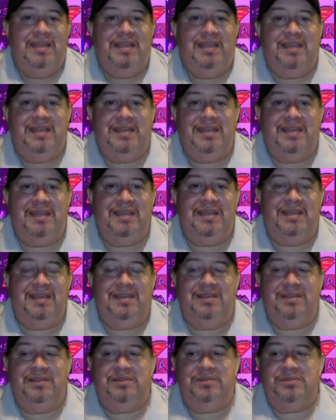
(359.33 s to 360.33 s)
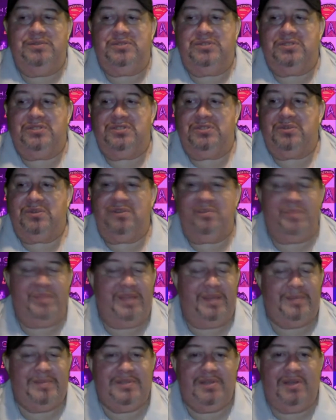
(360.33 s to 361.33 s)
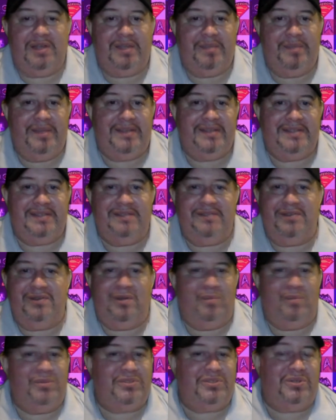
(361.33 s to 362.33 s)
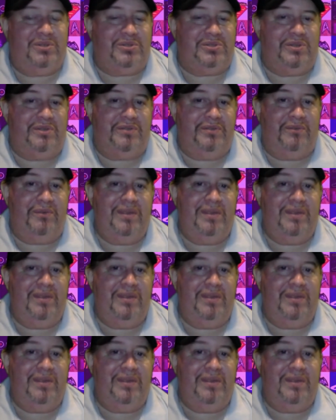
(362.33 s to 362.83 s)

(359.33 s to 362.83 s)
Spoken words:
he sort of becomes argumentative and almost goes off the